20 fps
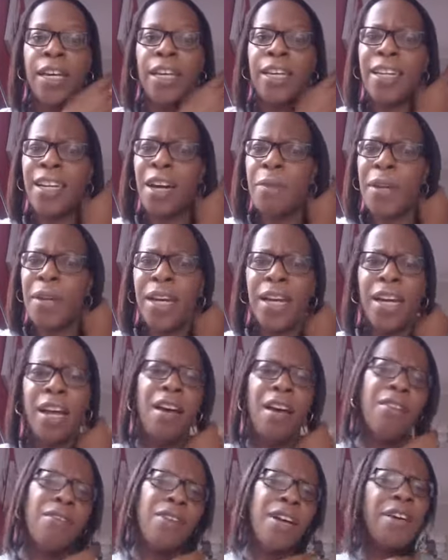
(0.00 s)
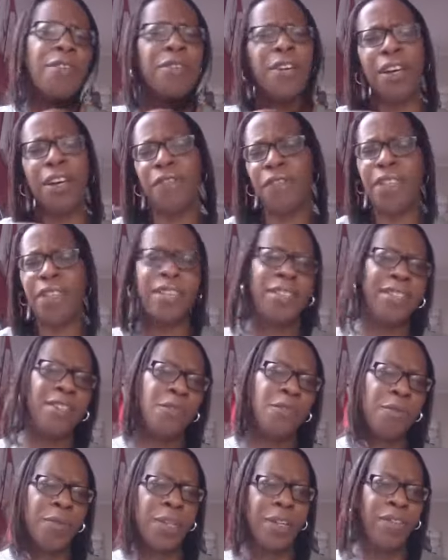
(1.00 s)
you know, I'd be like, oh no, go for this,
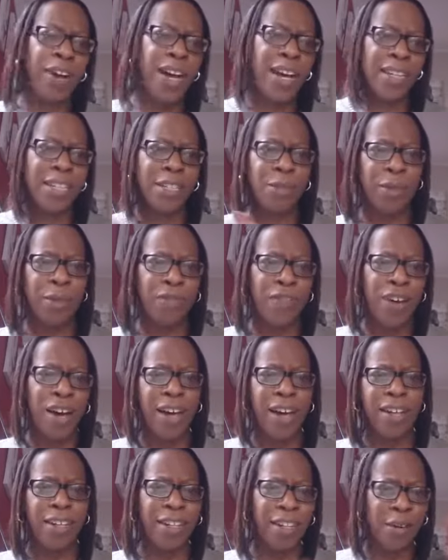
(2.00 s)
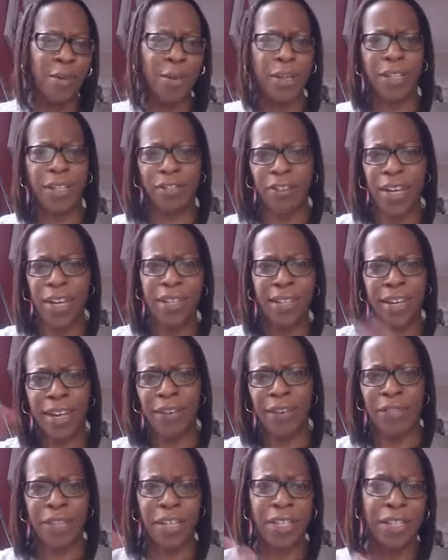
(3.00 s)
it'll be great, this will be fine. And, you know, get trained there,
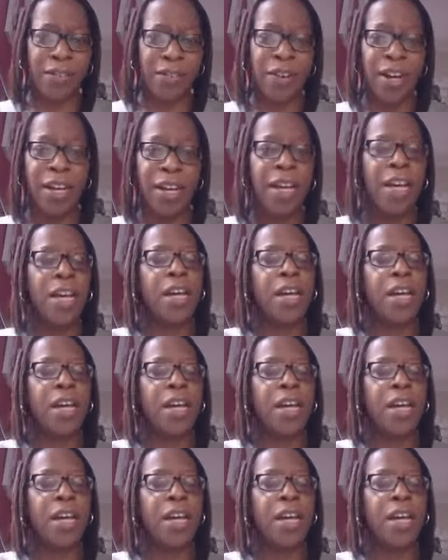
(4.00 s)
everything's all right.